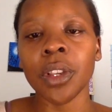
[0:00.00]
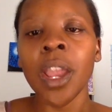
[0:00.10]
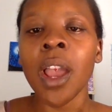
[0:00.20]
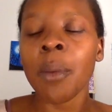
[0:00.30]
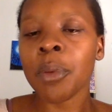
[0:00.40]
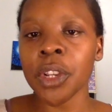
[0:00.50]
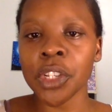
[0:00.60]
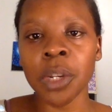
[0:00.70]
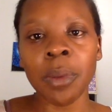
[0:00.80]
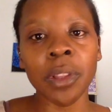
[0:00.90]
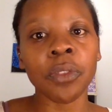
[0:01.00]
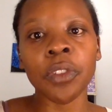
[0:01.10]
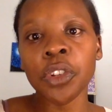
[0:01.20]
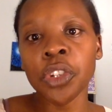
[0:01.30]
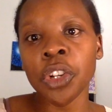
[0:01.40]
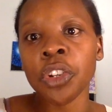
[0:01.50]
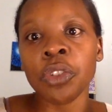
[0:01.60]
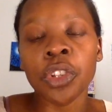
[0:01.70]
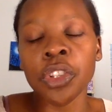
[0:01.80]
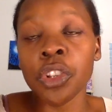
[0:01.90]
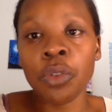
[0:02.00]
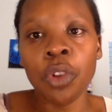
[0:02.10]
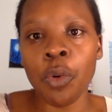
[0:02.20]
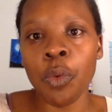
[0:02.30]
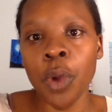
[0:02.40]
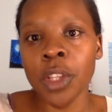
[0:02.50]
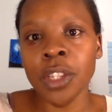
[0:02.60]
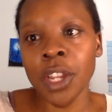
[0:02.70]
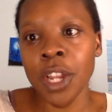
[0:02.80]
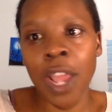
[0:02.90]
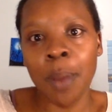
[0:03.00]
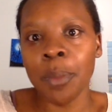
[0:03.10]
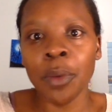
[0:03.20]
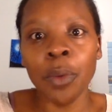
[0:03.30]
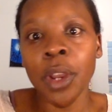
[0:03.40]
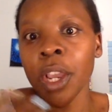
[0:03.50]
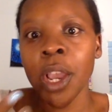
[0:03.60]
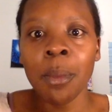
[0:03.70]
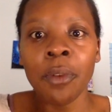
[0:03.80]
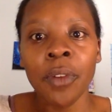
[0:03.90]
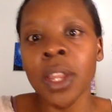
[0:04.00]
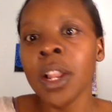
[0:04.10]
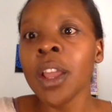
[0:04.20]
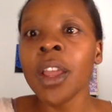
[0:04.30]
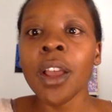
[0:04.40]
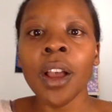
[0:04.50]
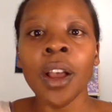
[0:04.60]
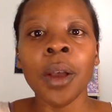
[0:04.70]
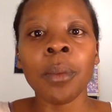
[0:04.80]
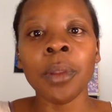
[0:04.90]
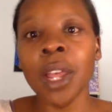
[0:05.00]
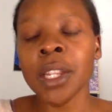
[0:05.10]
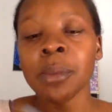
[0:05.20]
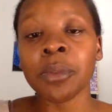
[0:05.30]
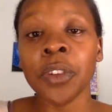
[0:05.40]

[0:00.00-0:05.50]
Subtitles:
apprehension about the future. You just don't know what's going to happen, what could come of it. A lot of times,